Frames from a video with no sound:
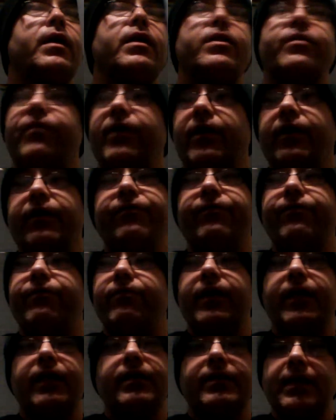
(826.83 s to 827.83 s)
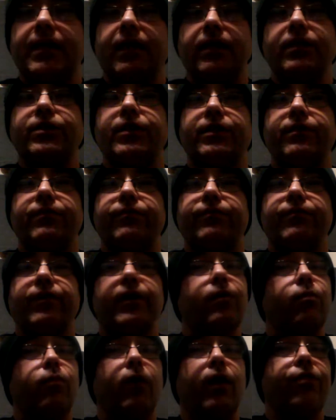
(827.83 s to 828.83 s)
it's a very intelligent,
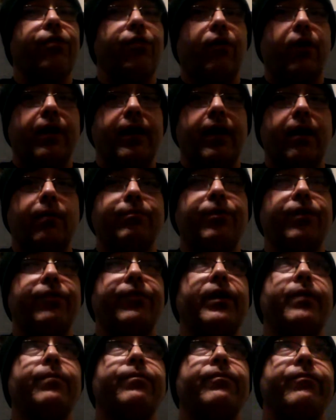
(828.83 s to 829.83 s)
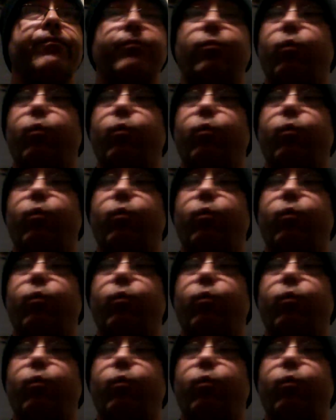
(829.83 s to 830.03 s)
very well thought out movie,